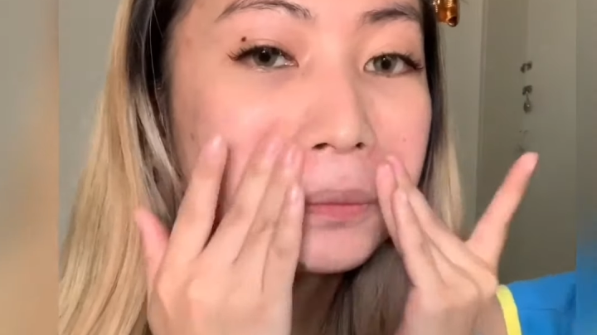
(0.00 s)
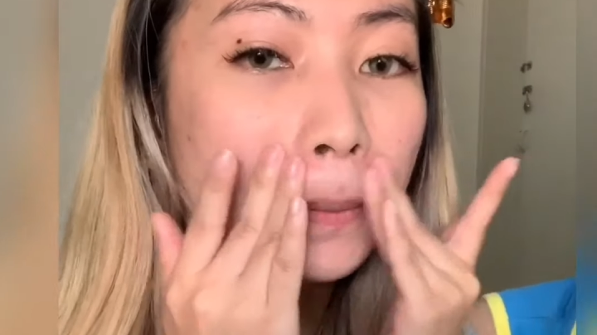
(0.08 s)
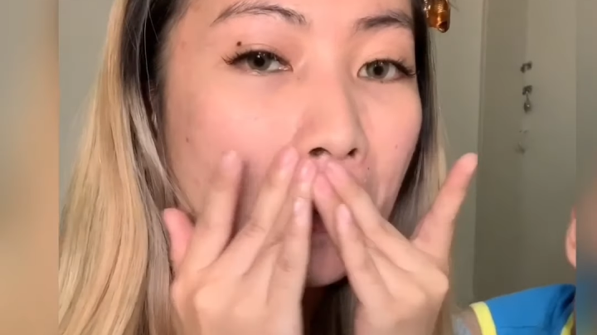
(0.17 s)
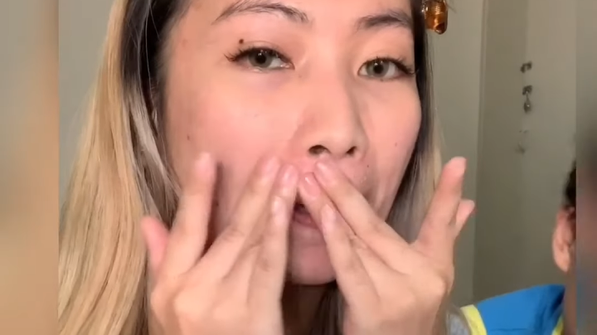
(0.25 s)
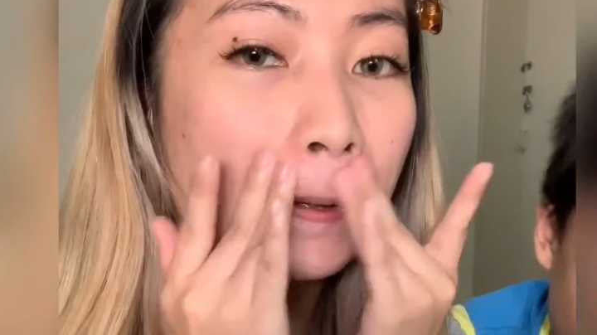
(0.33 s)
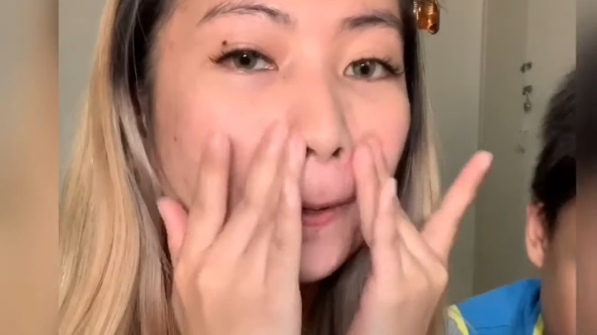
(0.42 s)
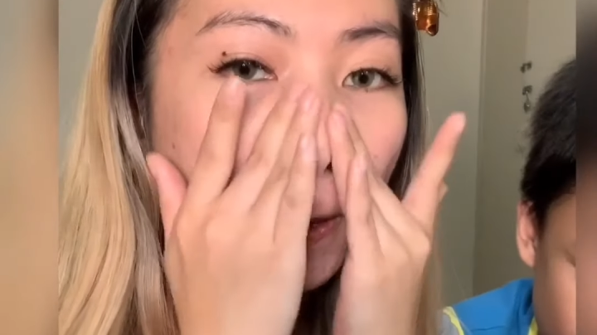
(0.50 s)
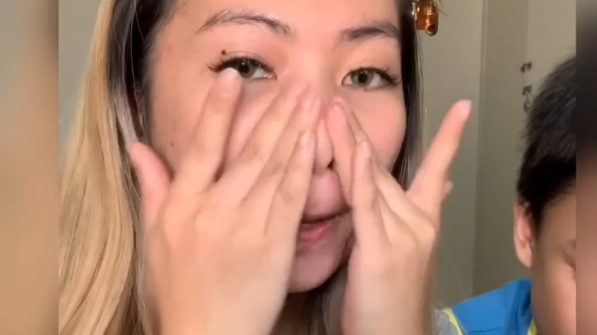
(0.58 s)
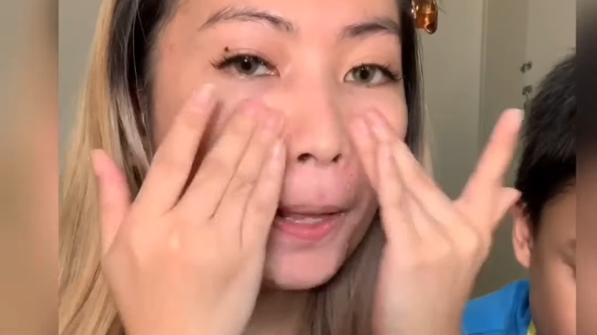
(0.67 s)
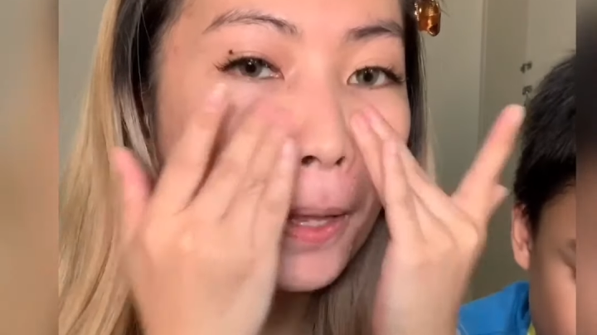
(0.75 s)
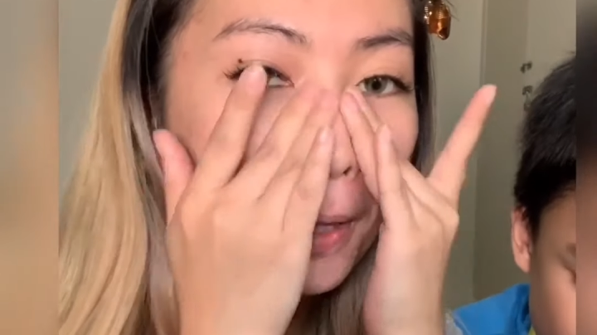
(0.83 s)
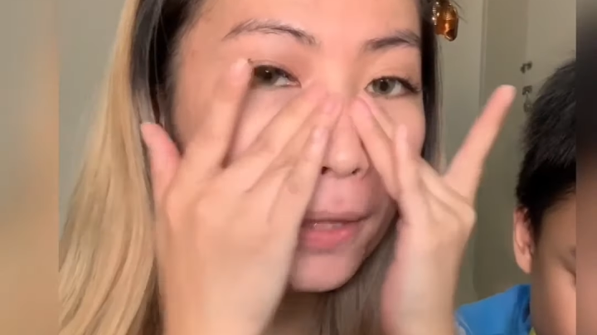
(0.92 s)
And
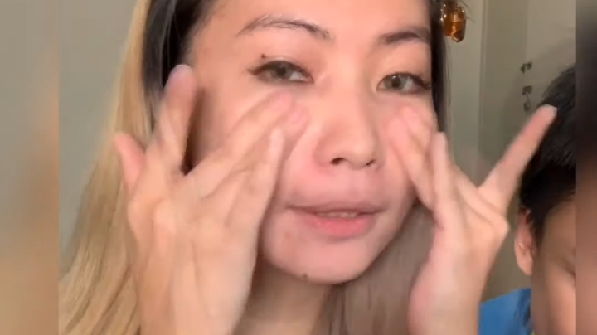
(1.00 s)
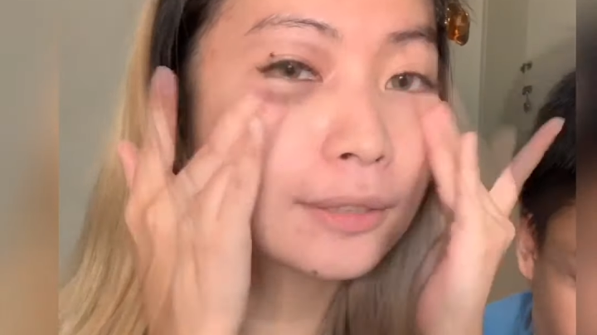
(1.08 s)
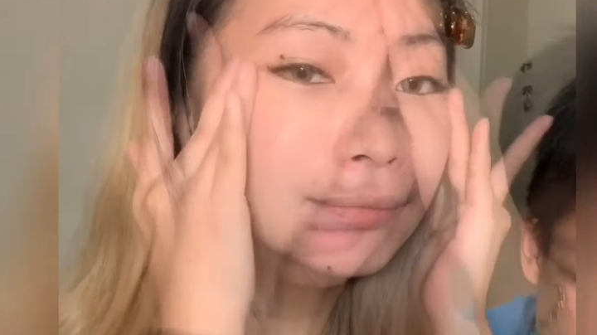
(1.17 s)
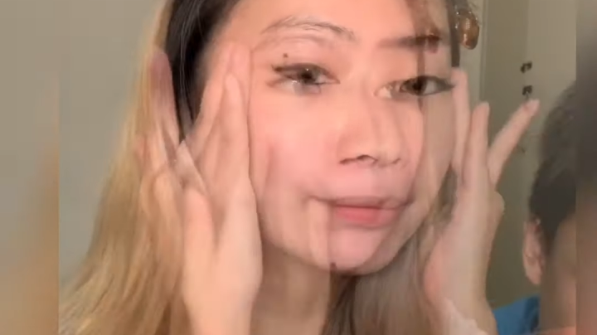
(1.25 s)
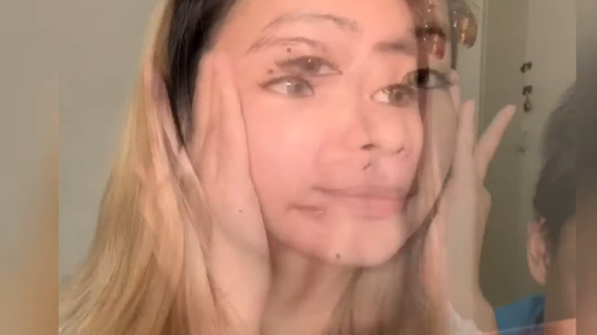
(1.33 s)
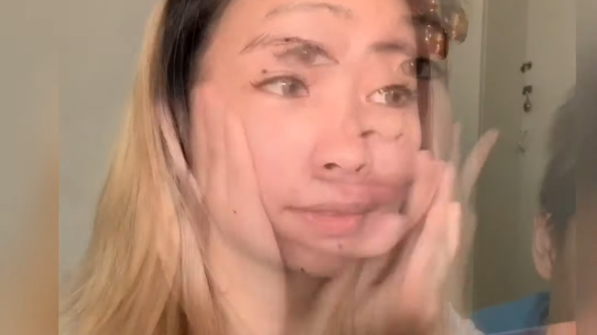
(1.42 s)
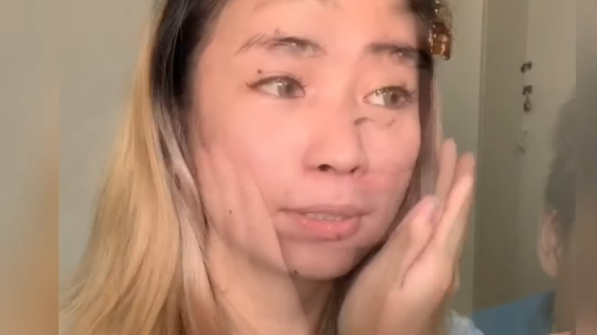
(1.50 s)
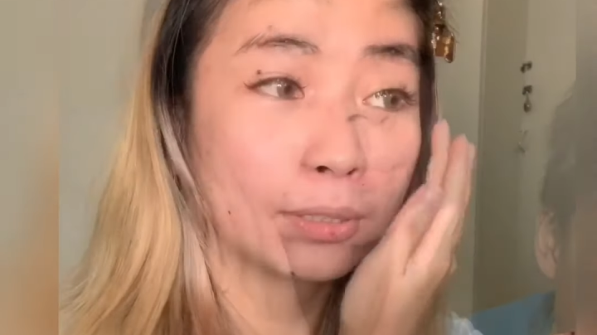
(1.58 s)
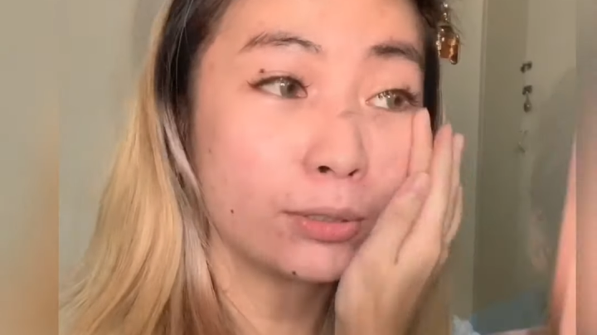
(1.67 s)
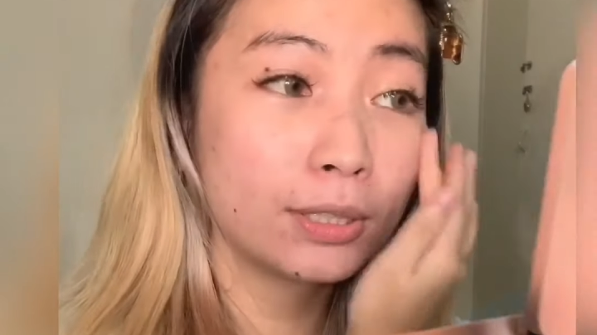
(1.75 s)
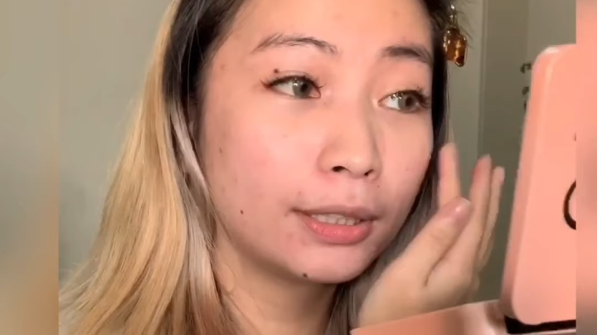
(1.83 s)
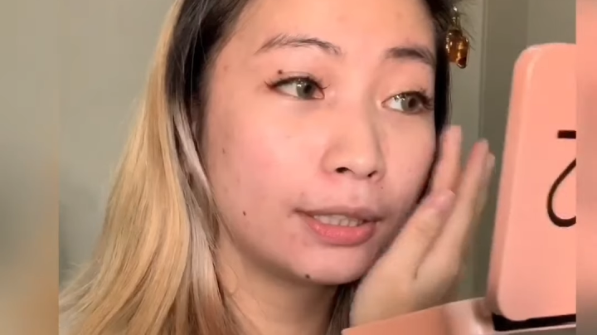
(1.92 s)
on. You
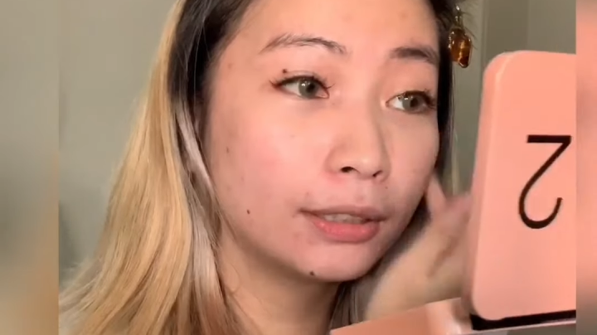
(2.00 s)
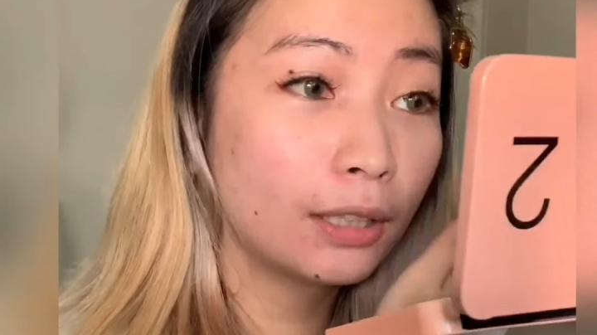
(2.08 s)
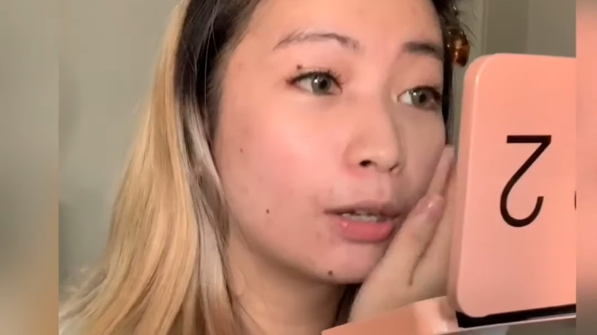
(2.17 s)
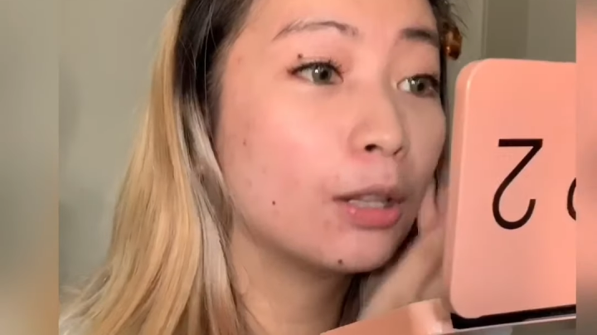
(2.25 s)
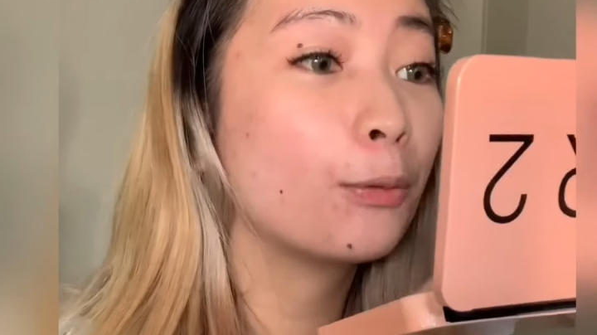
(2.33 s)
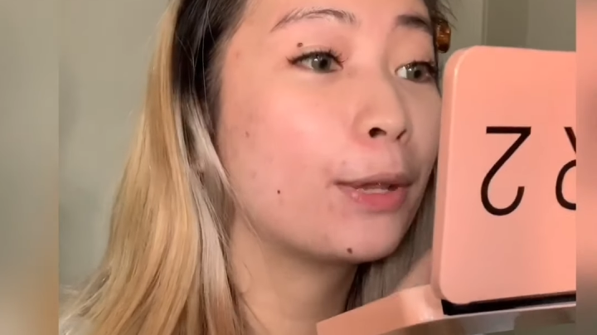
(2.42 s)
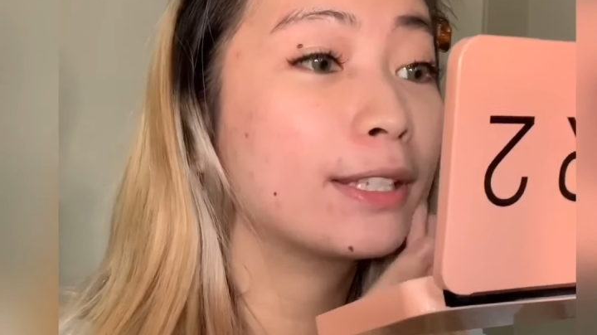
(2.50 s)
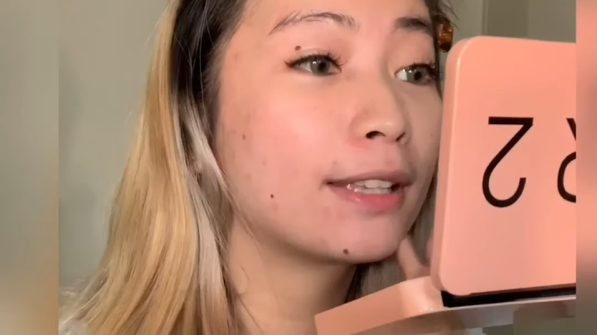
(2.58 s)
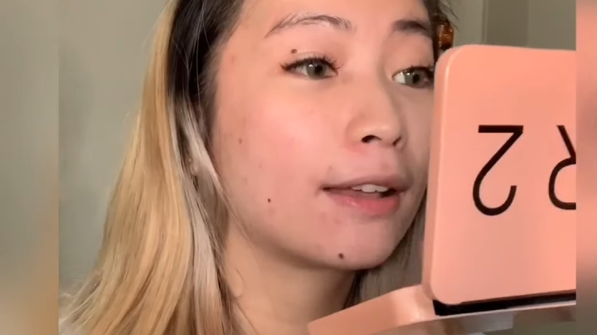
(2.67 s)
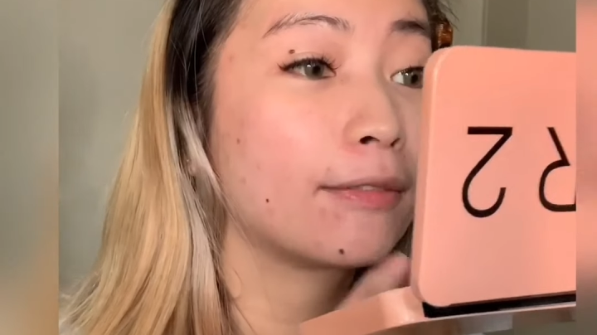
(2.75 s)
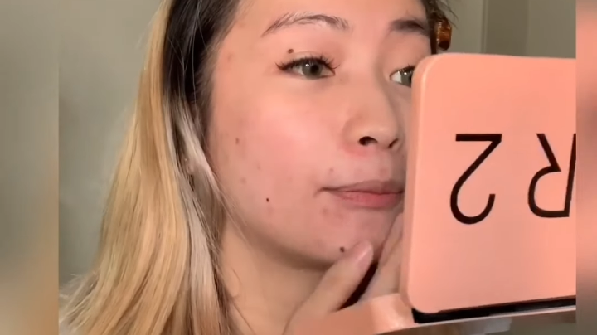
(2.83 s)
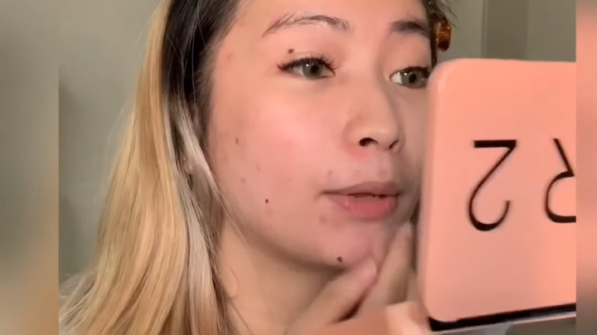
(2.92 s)
see, Tita always
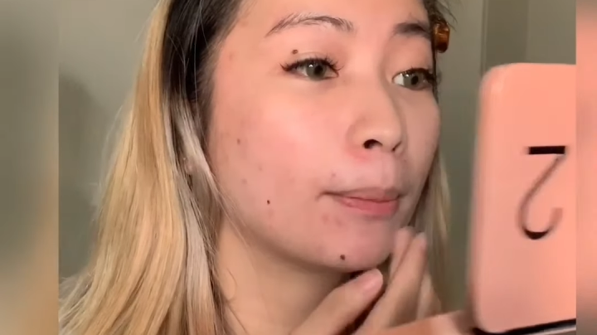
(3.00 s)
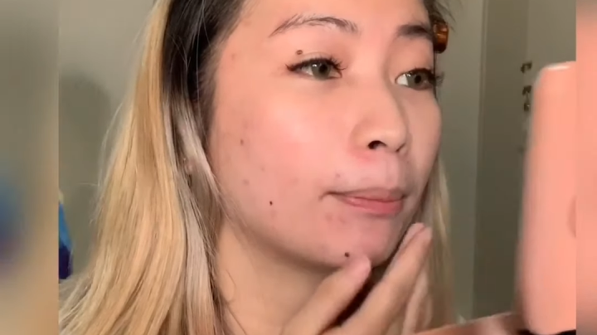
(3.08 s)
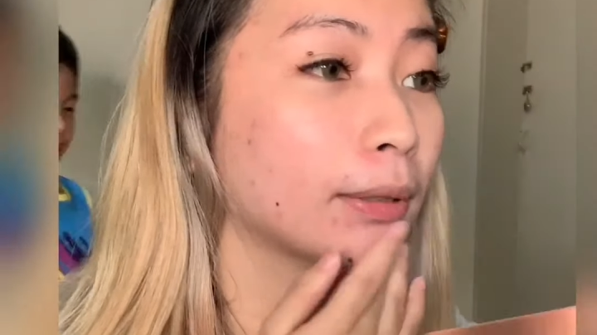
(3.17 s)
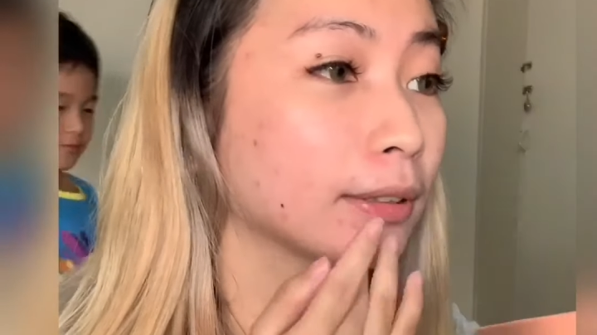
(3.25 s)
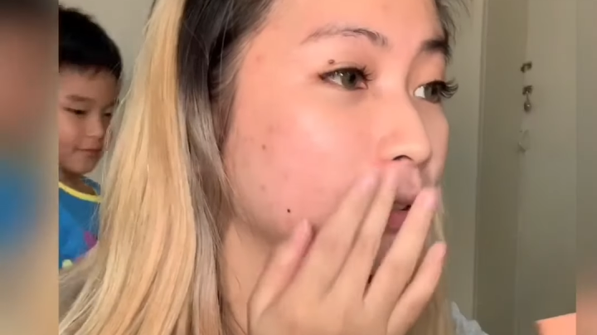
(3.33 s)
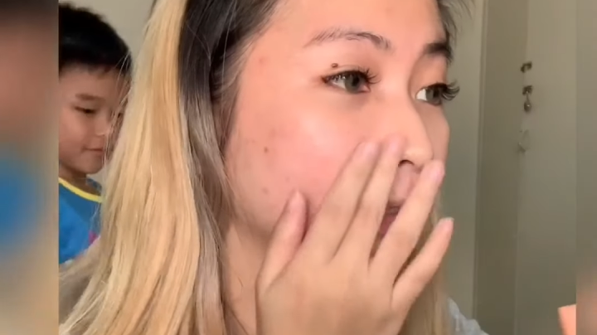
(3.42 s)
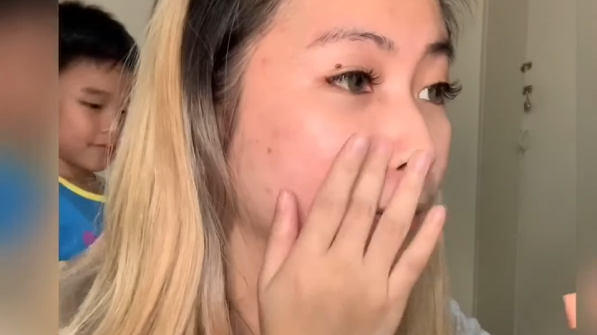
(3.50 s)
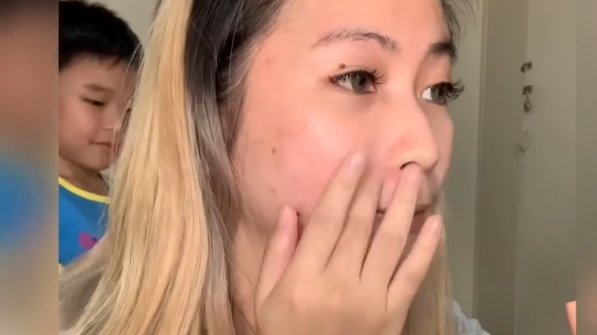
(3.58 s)
have pimples.